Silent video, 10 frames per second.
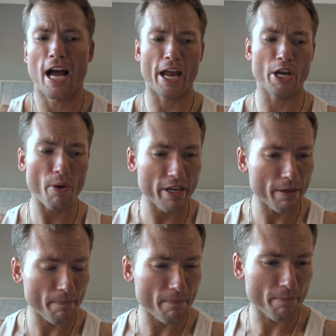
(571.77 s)
I know I
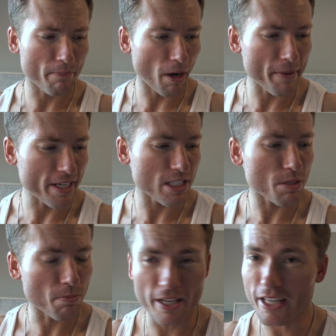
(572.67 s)
didn't probably
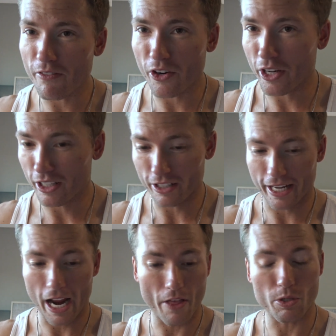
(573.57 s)
explain very clear
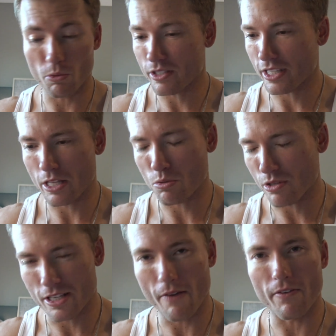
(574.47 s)
like how this was. This
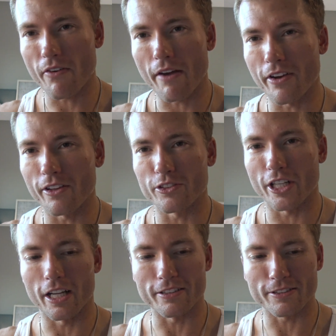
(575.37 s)
was a $75
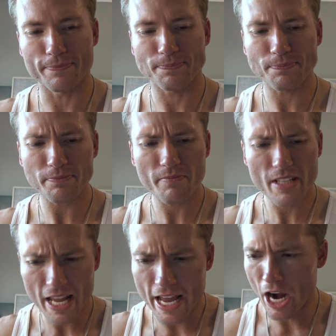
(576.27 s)
challenge,
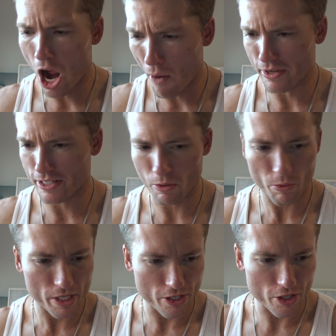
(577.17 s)
and obviously
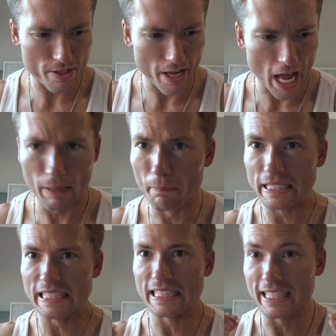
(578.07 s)
we just
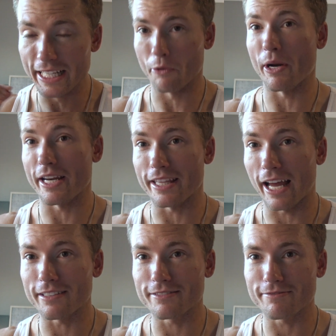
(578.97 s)
obliterated
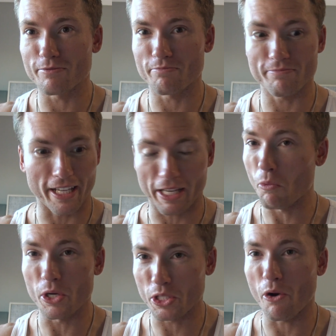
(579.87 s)
that like
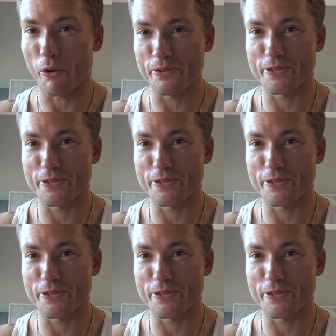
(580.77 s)
in one card.